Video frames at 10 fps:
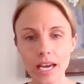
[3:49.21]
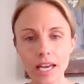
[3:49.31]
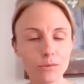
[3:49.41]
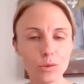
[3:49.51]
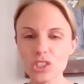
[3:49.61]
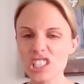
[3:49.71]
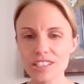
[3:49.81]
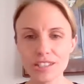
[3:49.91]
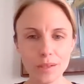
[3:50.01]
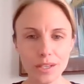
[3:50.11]
And we'll
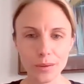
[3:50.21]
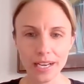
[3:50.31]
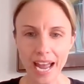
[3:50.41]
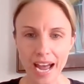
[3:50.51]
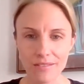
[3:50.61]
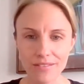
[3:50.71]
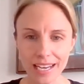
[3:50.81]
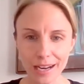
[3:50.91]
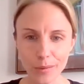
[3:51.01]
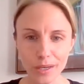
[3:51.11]
just do a quick half an
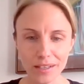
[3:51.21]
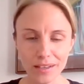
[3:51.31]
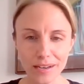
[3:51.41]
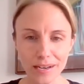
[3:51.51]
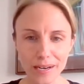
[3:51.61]
hour.